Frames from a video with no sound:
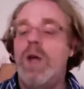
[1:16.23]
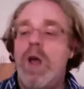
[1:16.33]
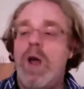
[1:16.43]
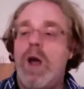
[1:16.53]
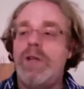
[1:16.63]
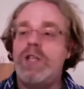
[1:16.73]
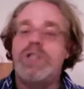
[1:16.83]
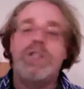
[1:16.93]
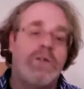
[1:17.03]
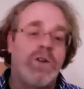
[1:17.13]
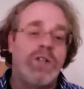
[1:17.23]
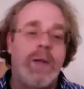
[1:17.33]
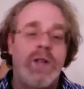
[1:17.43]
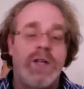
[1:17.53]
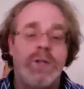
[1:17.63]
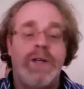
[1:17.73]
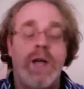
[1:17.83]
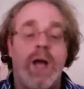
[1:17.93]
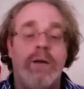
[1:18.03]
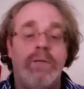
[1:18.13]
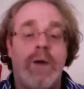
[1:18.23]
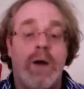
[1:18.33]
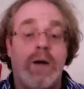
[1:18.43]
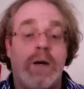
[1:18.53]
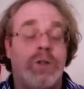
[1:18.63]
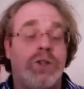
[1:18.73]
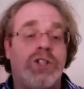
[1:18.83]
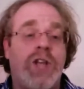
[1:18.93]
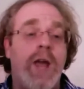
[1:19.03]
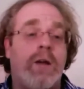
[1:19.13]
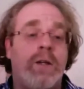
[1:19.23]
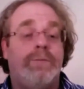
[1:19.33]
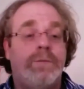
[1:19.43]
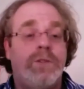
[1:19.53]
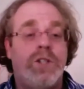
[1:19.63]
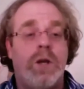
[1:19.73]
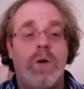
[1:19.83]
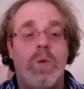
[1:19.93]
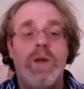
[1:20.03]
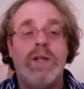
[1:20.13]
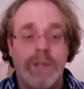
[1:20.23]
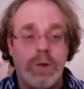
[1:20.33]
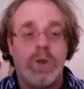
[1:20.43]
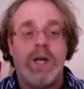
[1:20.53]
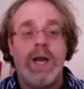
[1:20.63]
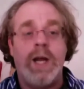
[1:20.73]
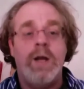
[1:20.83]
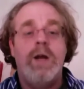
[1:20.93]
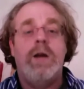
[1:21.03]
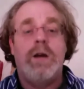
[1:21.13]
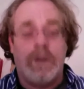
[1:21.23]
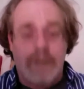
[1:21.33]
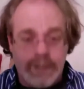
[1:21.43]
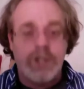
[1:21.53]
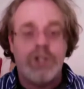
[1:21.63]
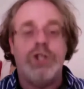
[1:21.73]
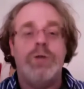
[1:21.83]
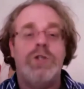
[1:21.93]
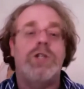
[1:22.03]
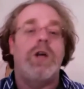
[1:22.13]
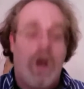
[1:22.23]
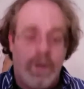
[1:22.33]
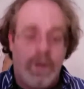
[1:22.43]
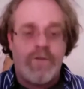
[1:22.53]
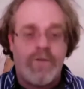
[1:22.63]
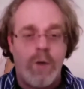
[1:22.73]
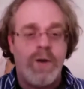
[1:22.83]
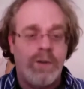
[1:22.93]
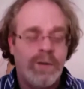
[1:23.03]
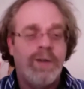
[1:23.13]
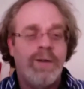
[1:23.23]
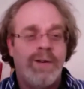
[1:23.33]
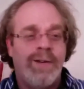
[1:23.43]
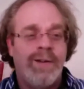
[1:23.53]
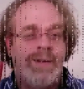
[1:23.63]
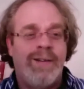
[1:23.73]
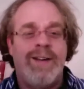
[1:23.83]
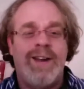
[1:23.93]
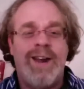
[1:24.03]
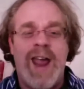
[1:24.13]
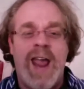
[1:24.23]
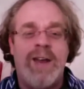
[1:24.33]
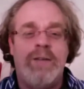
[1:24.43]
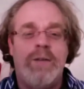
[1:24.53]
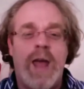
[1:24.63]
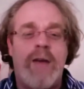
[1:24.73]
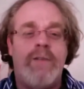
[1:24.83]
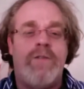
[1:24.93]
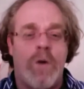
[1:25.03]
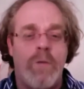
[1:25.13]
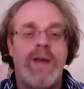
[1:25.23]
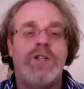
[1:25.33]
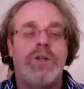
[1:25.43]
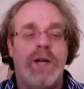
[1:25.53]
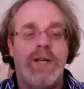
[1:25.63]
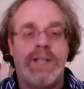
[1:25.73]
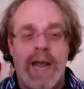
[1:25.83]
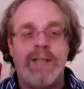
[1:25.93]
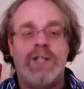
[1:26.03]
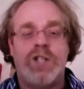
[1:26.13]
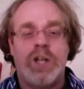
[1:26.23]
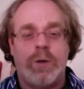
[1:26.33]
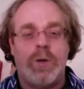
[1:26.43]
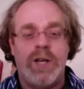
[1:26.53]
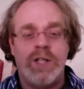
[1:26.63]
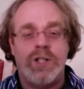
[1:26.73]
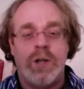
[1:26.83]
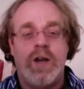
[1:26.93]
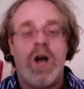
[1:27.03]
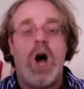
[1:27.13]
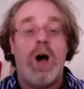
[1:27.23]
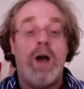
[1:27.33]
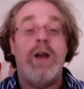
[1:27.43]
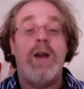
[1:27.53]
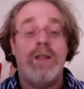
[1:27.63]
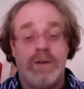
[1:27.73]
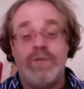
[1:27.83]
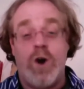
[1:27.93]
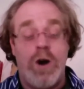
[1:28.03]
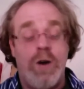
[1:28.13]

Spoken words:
But this is the first time that it's been done on a commercial scale. So we literally collect the juice on the farm, right, and have fermentories and distilleries on the farm.